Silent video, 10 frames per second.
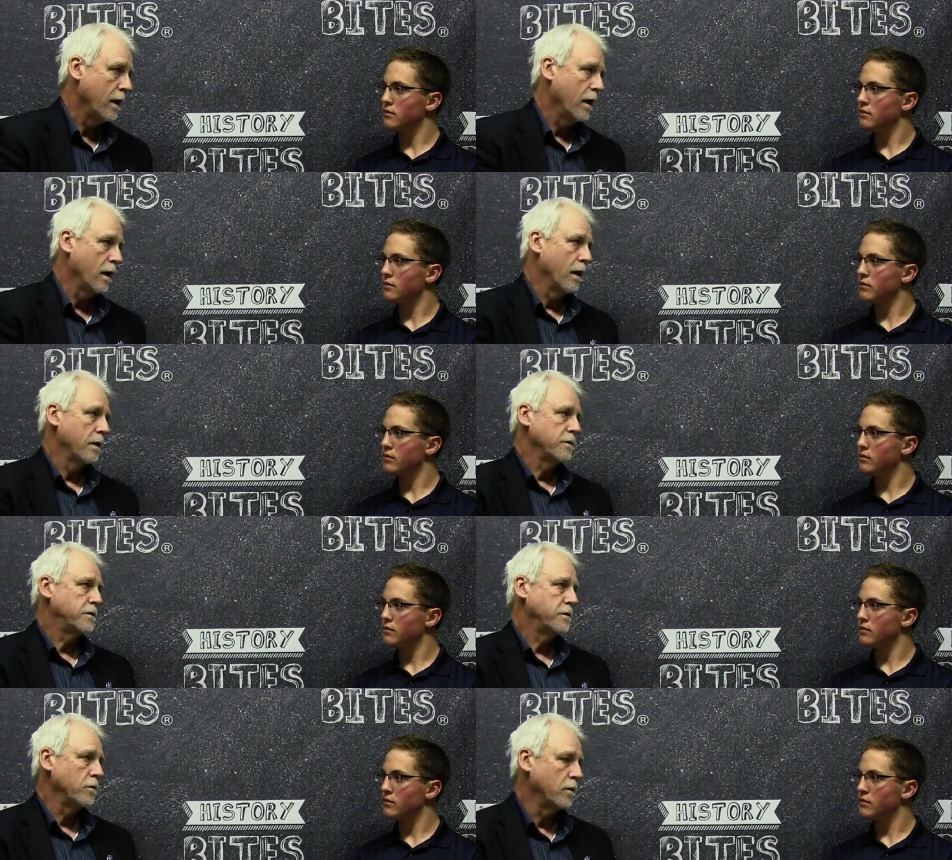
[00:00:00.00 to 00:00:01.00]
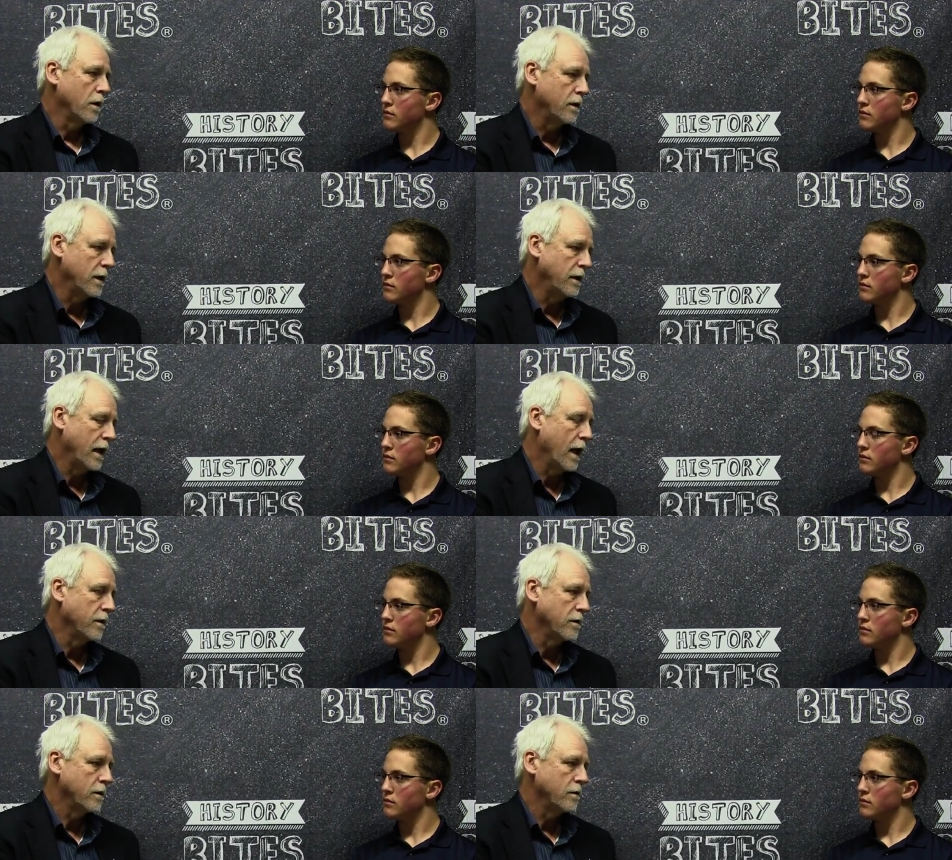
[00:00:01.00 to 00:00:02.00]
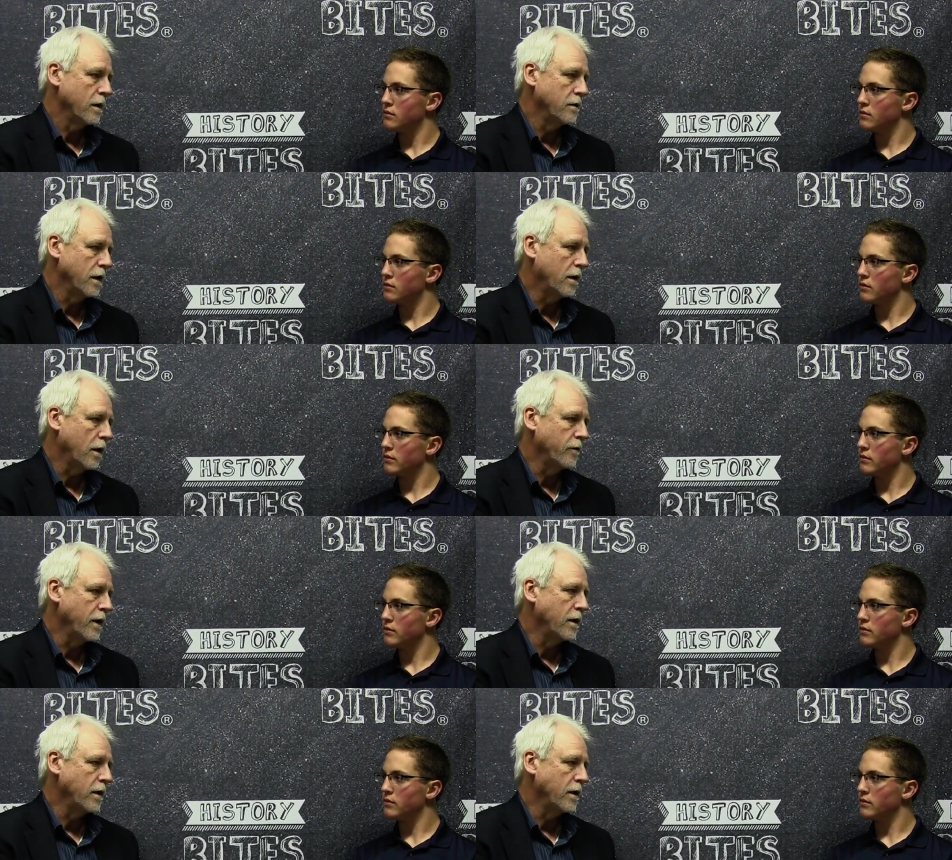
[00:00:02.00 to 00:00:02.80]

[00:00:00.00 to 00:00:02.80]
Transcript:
Speaker 1: uh, to, uh, in the end, declare the